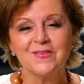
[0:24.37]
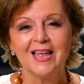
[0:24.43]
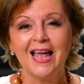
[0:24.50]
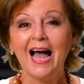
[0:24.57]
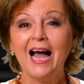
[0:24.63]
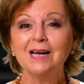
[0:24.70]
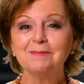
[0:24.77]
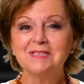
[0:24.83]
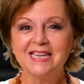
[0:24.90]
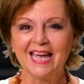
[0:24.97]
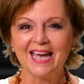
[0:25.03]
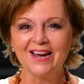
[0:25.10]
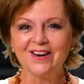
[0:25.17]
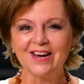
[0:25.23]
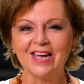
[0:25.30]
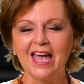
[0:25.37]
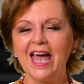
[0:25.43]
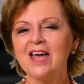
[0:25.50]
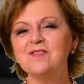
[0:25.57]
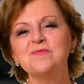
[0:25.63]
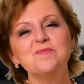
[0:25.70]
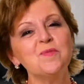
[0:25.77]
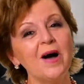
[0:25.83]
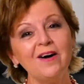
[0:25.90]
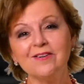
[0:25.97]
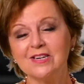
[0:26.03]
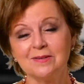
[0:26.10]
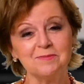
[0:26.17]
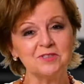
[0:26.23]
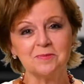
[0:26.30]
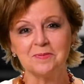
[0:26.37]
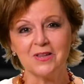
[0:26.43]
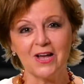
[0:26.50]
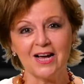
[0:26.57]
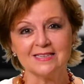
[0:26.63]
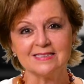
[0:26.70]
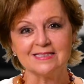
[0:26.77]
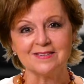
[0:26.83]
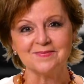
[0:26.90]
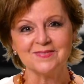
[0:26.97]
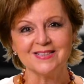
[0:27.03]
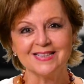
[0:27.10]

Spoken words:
I'm Terry, and welcome to Blossom.